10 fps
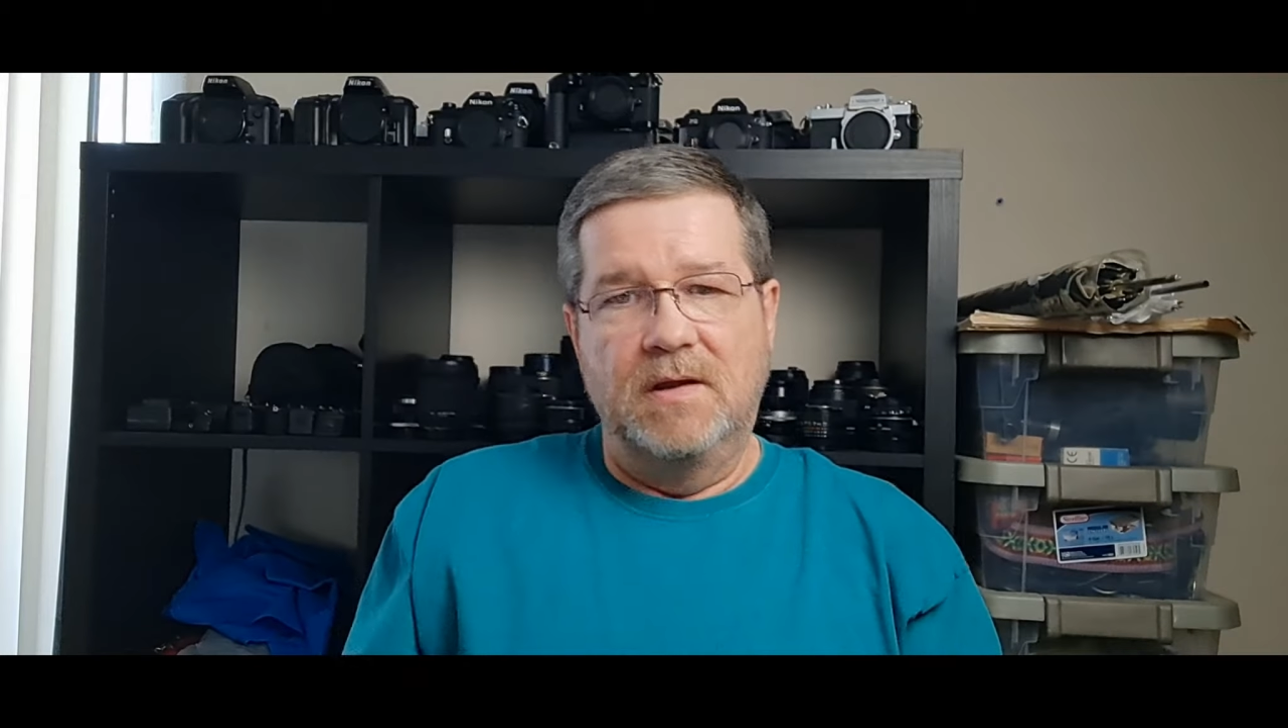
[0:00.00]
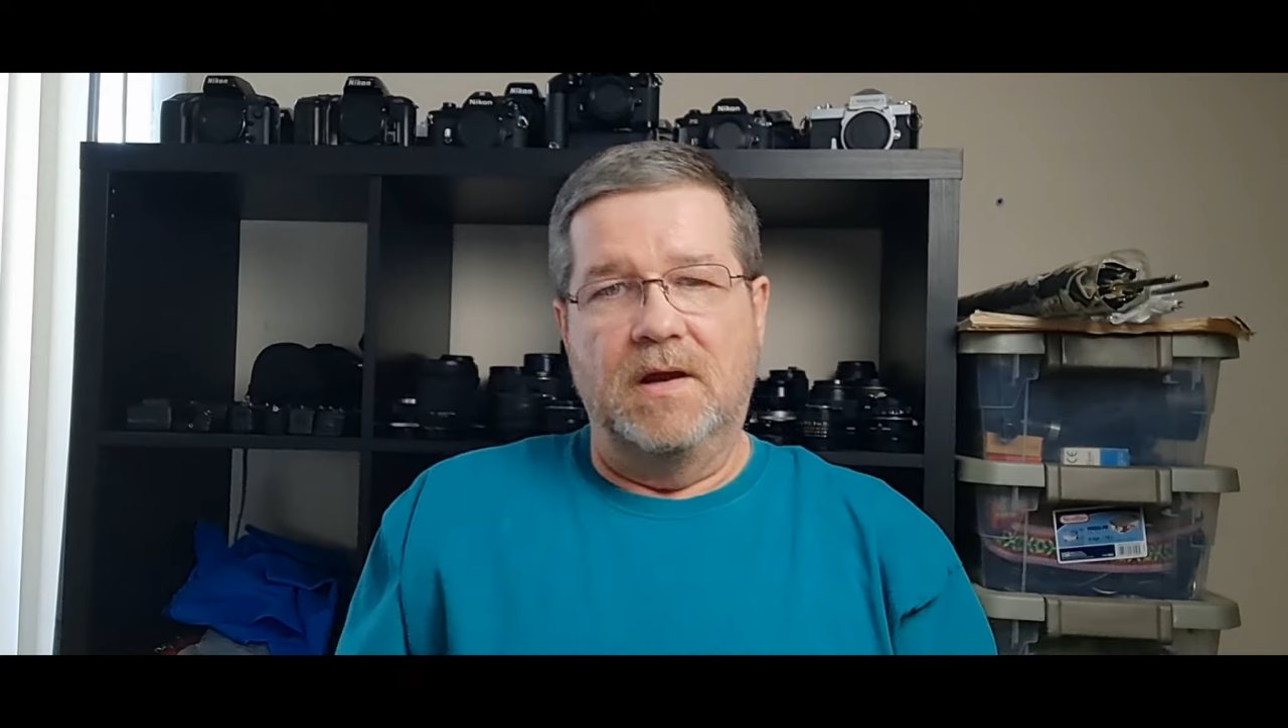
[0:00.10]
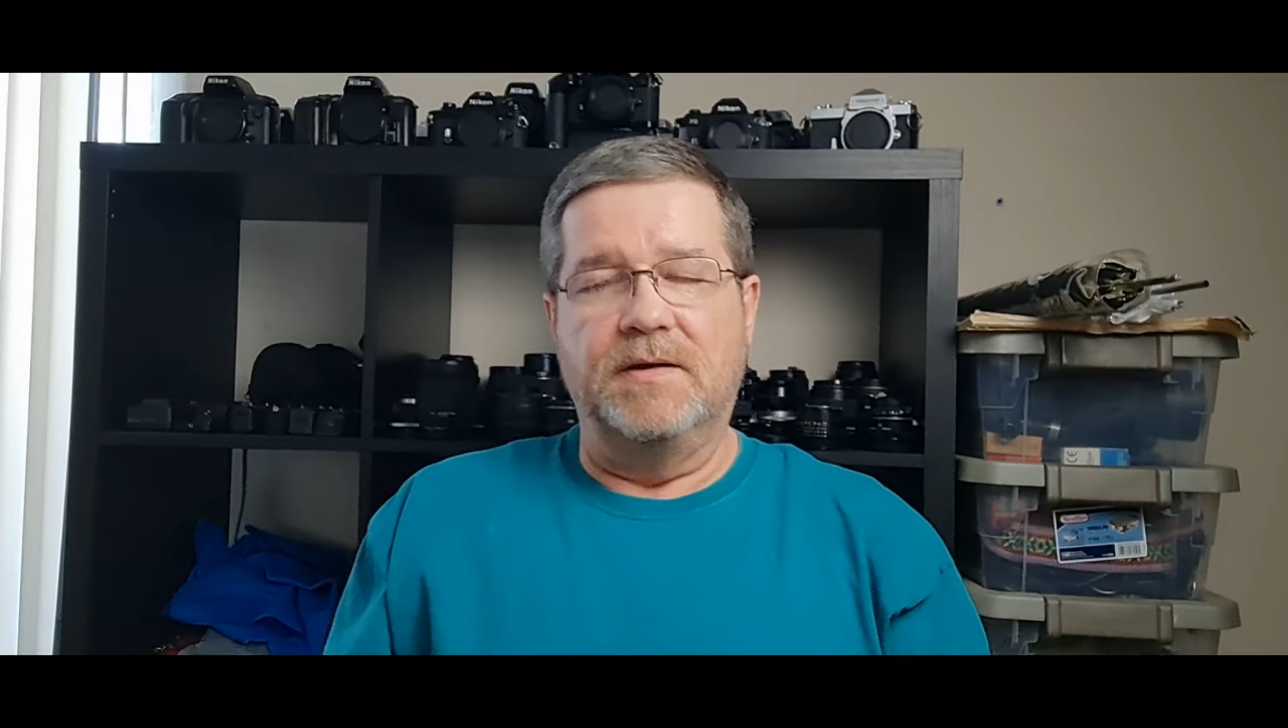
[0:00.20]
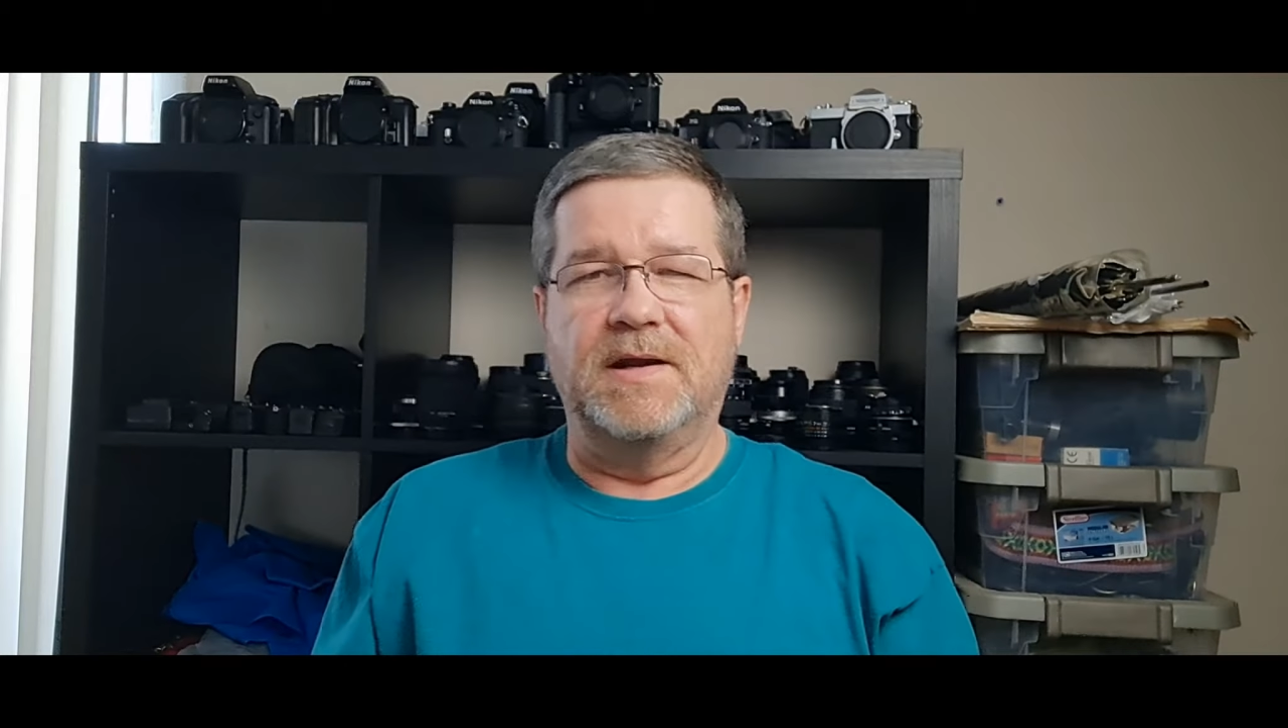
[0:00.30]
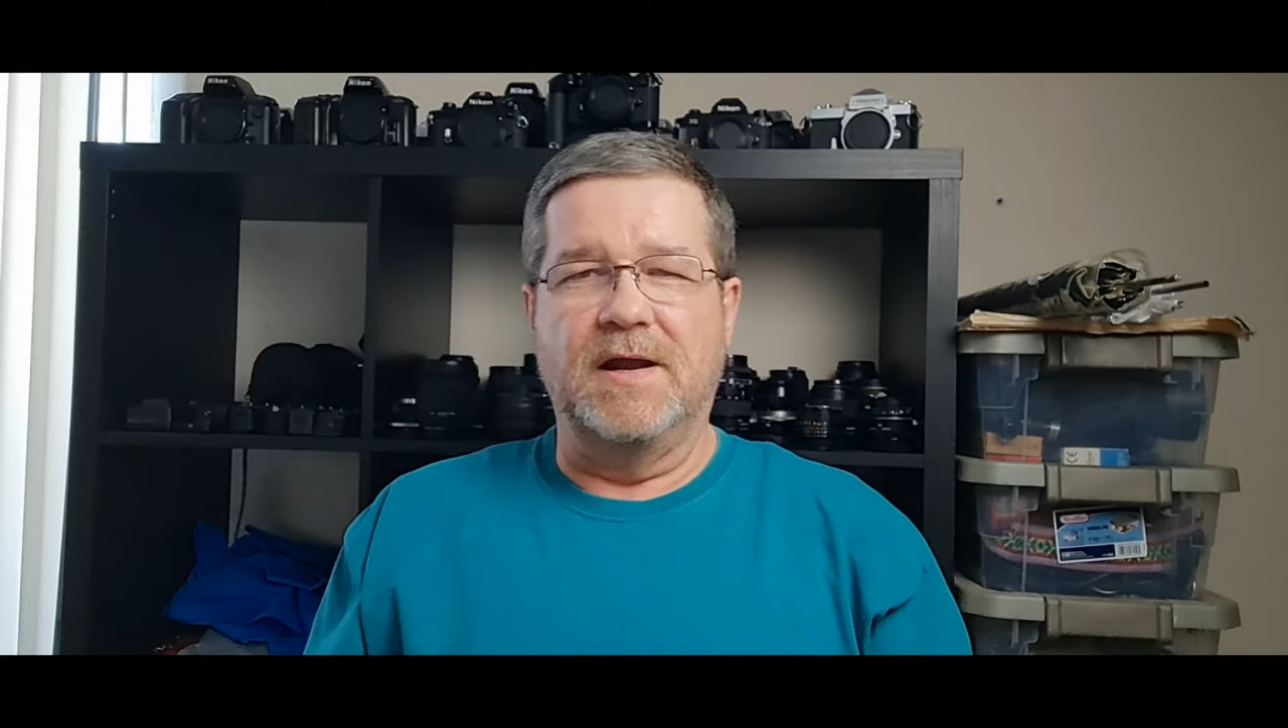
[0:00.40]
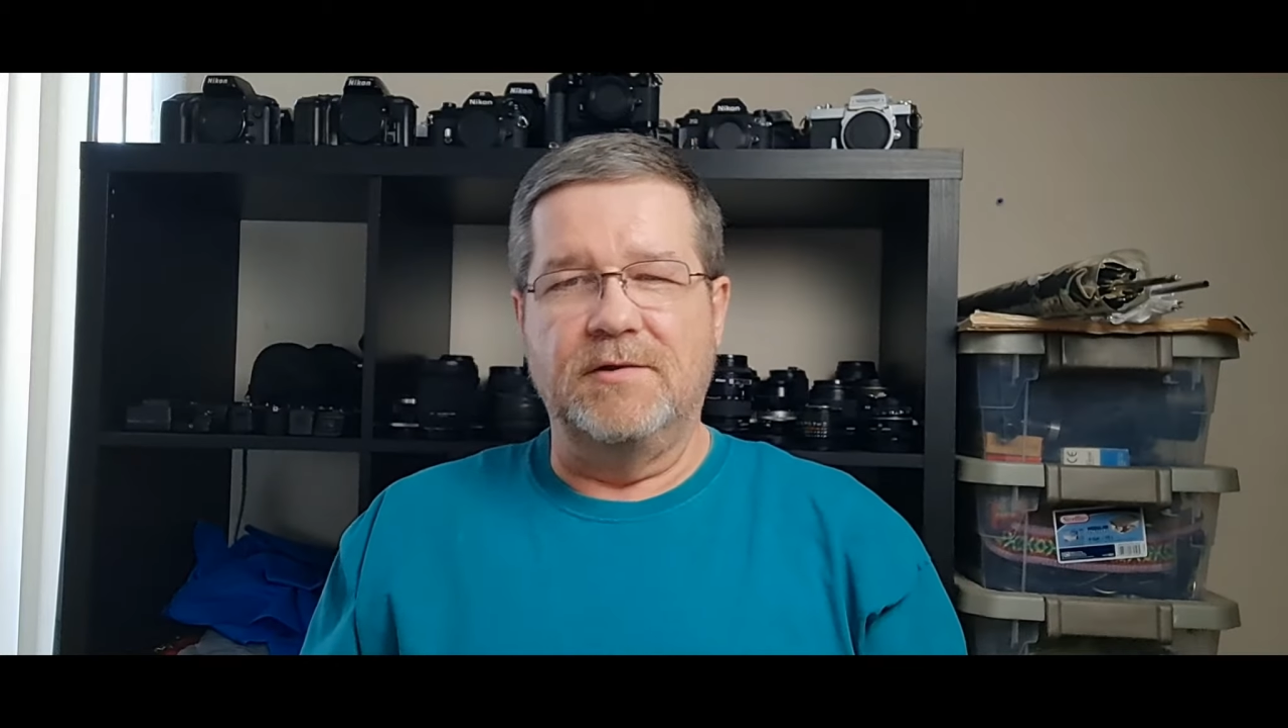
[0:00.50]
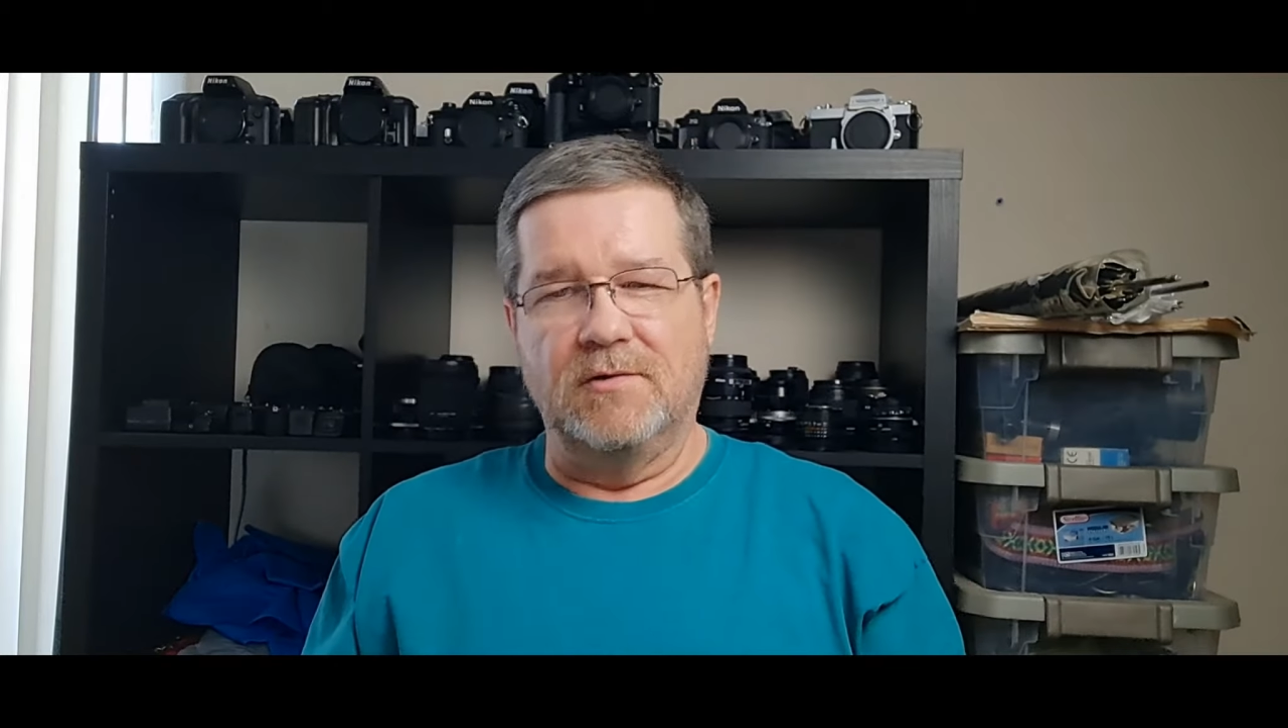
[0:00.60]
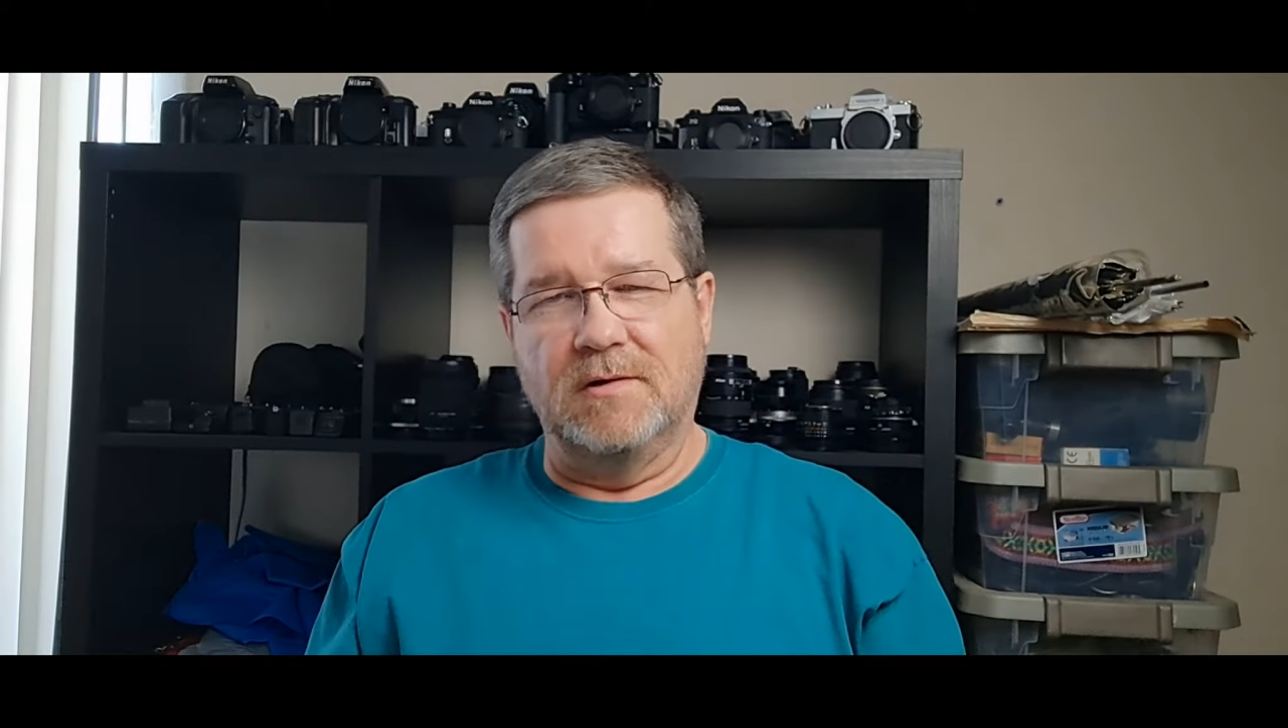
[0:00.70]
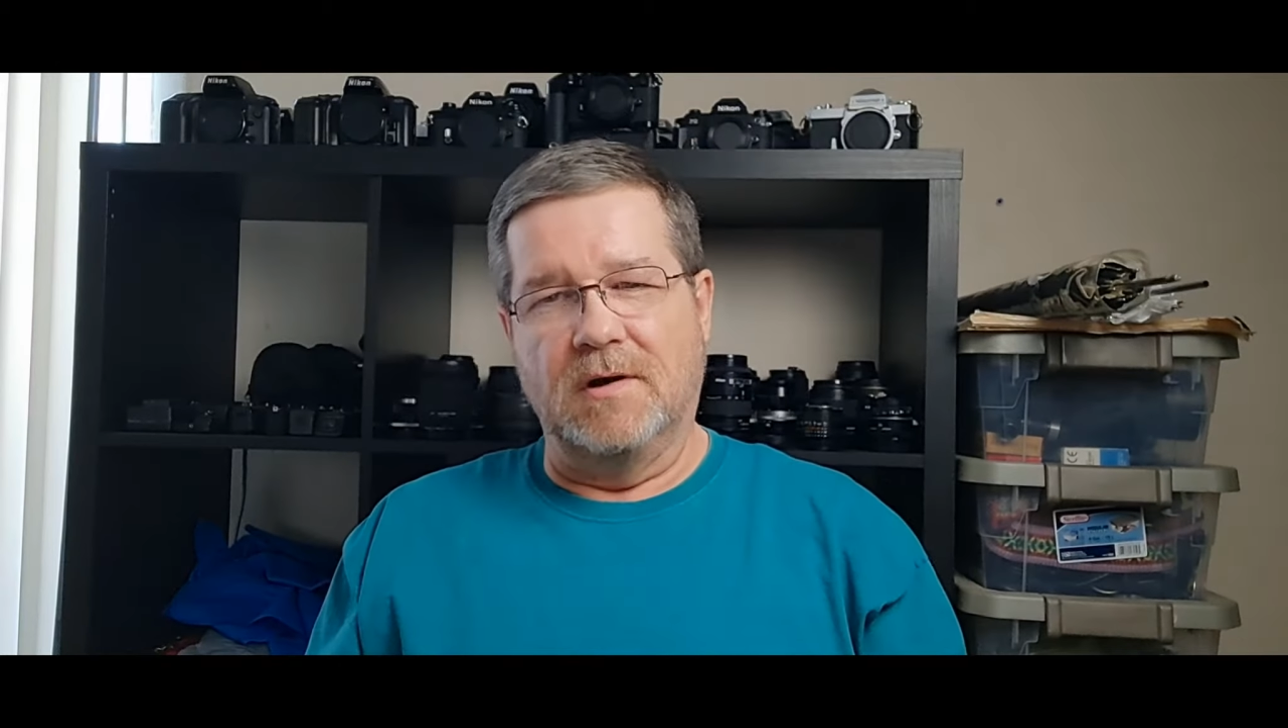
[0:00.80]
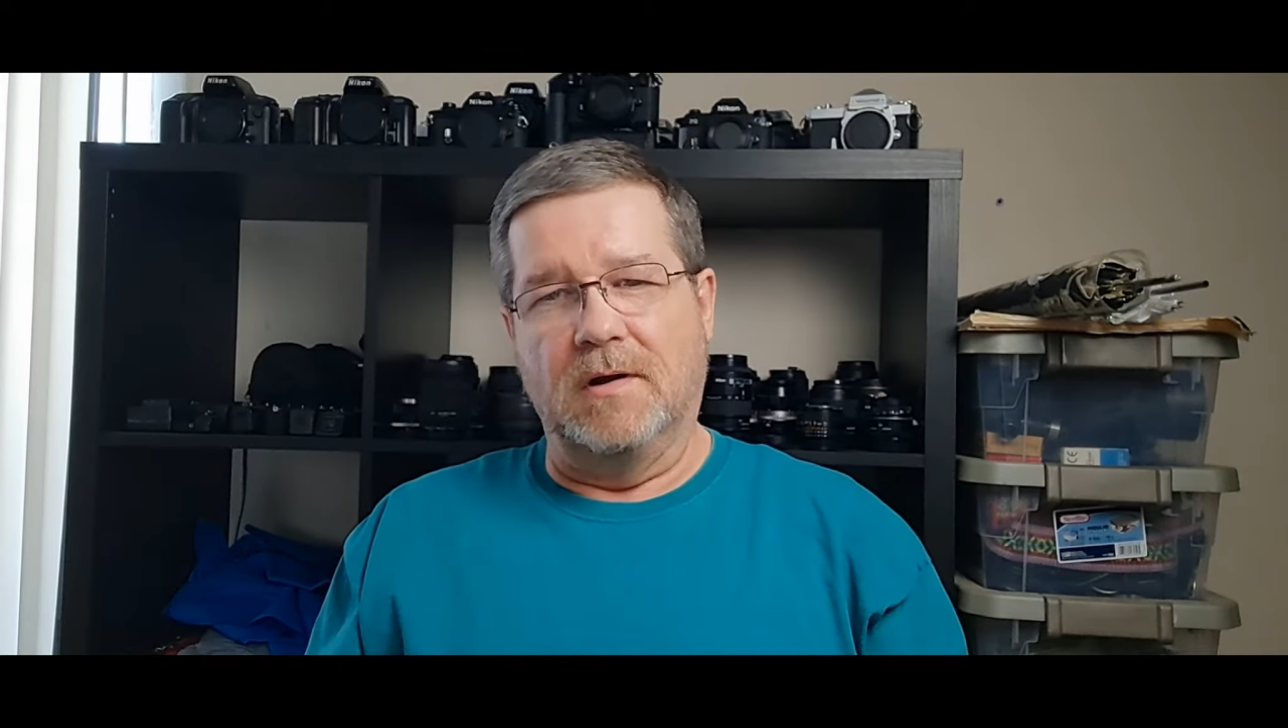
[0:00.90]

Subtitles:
you got your